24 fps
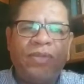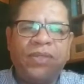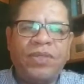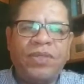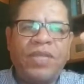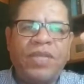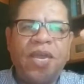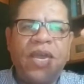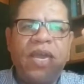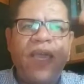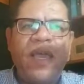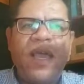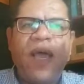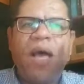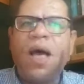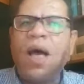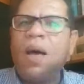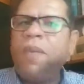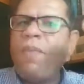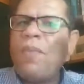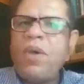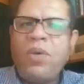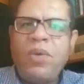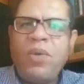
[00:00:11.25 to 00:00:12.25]
today
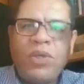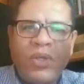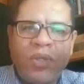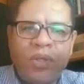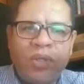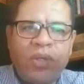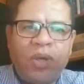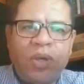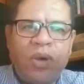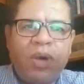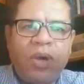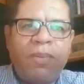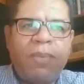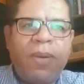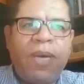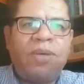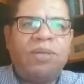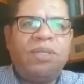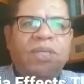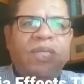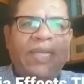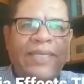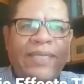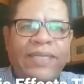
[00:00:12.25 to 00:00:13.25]
I'm going to talk
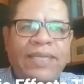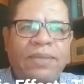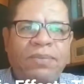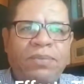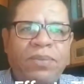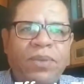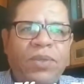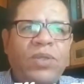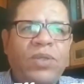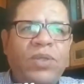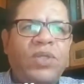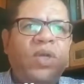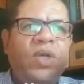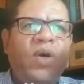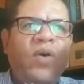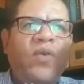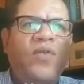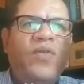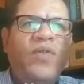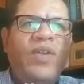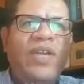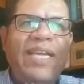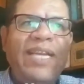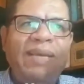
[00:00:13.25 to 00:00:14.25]
about examples
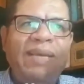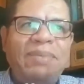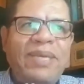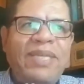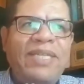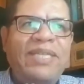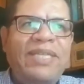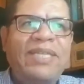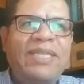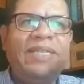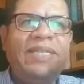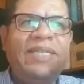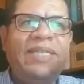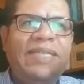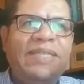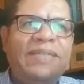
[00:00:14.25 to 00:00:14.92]
of limited